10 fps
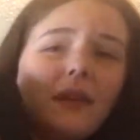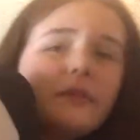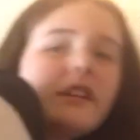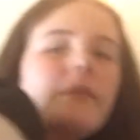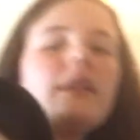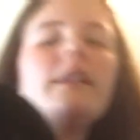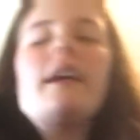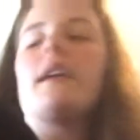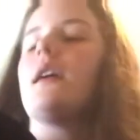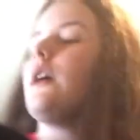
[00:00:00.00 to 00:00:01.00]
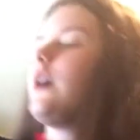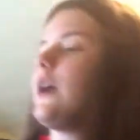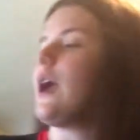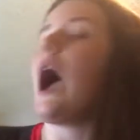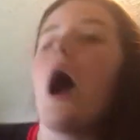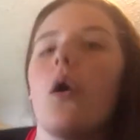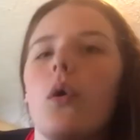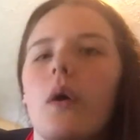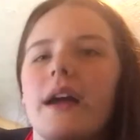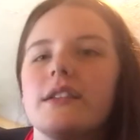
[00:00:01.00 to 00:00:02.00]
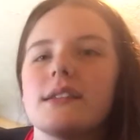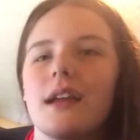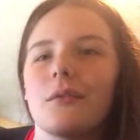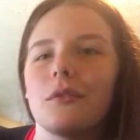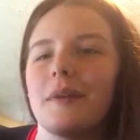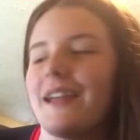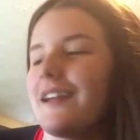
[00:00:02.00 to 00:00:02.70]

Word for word: which I really like. Oh, I just kind of rolled my